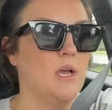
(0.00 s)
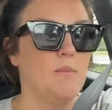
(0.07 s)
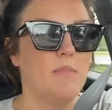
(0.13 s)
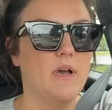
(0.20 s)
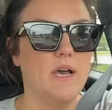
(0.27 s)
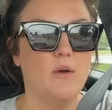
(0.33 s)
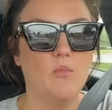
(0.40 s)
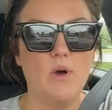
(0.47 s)

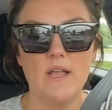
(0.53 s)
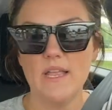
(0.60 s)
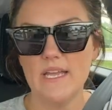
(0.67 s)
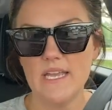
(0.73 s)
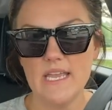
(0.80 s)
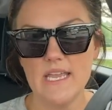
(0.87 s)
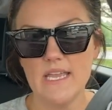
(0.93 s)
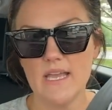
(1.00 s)
But while I
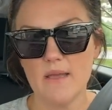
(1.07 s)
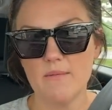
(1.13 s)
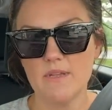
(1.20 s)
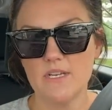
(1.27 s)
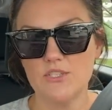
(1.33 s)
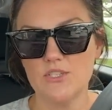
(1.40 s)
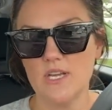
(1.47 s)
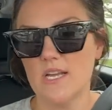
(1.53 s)
eat, I'm
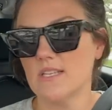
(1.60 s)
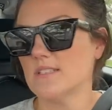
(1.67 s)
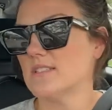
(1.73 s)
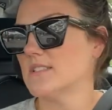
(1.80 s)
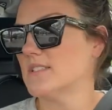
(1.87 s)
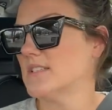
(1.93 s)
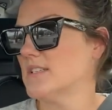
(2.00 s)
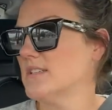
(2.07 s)
gonna
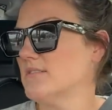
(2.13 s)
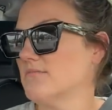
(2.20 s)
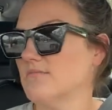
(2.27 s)
just